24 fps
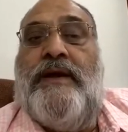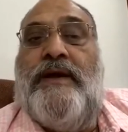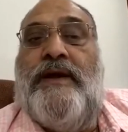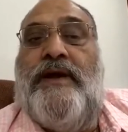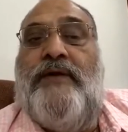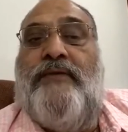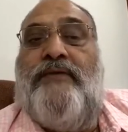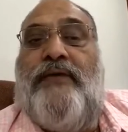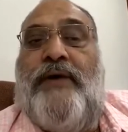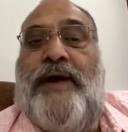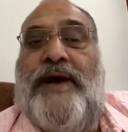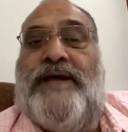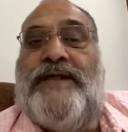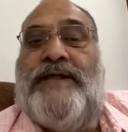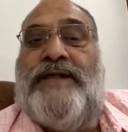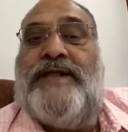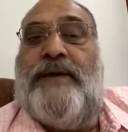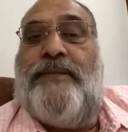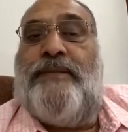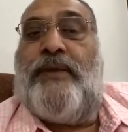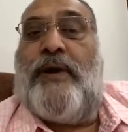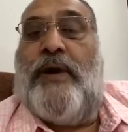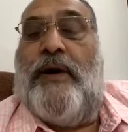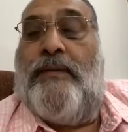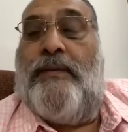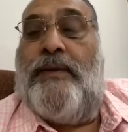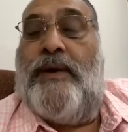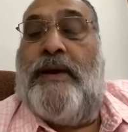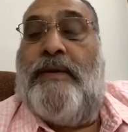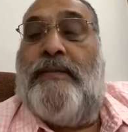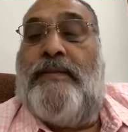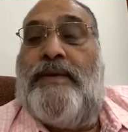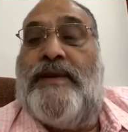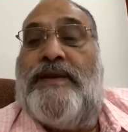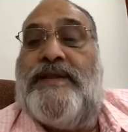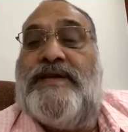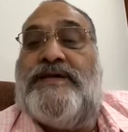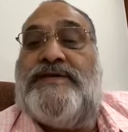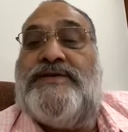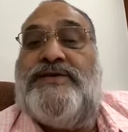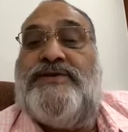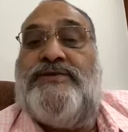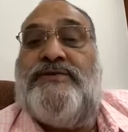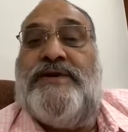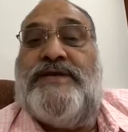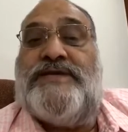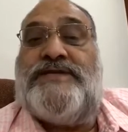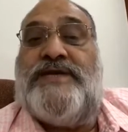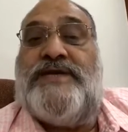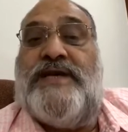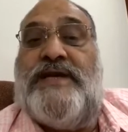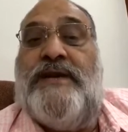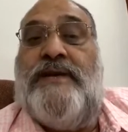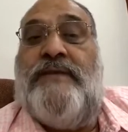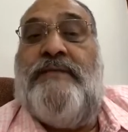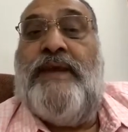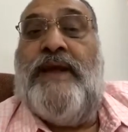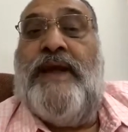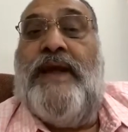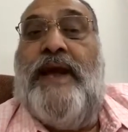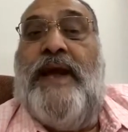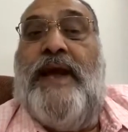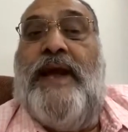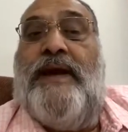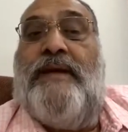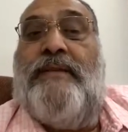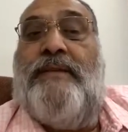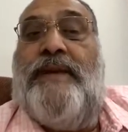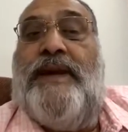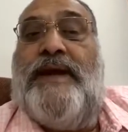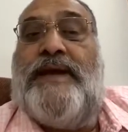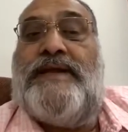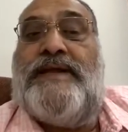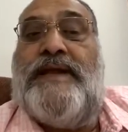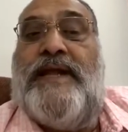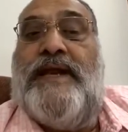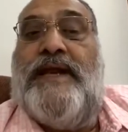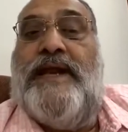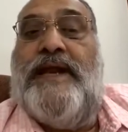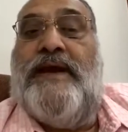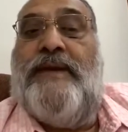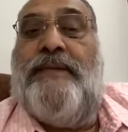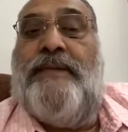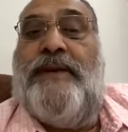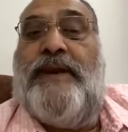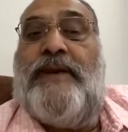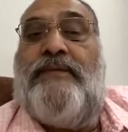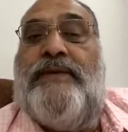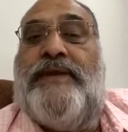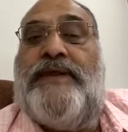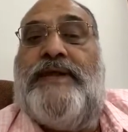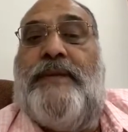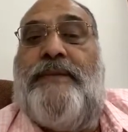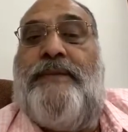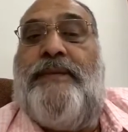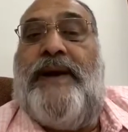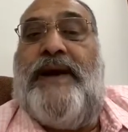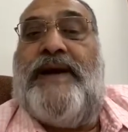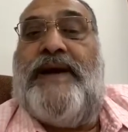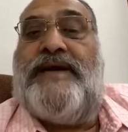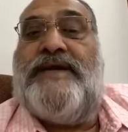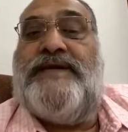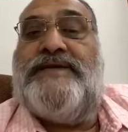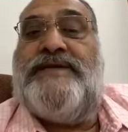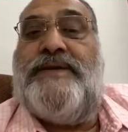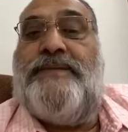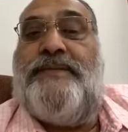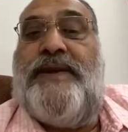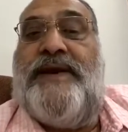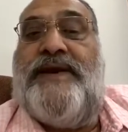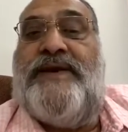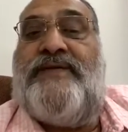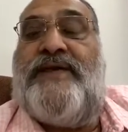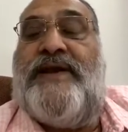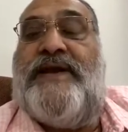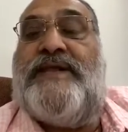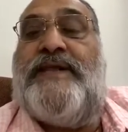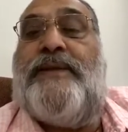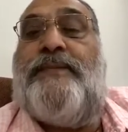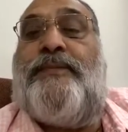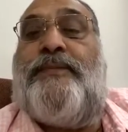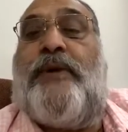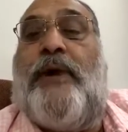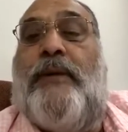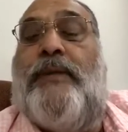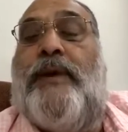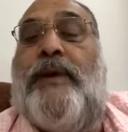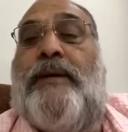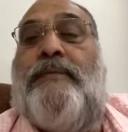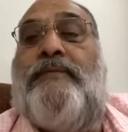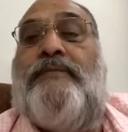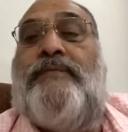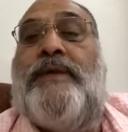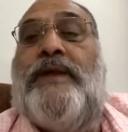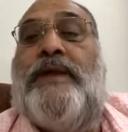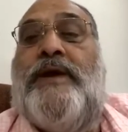define the problem in the situation, and make the link between the participants and the problem.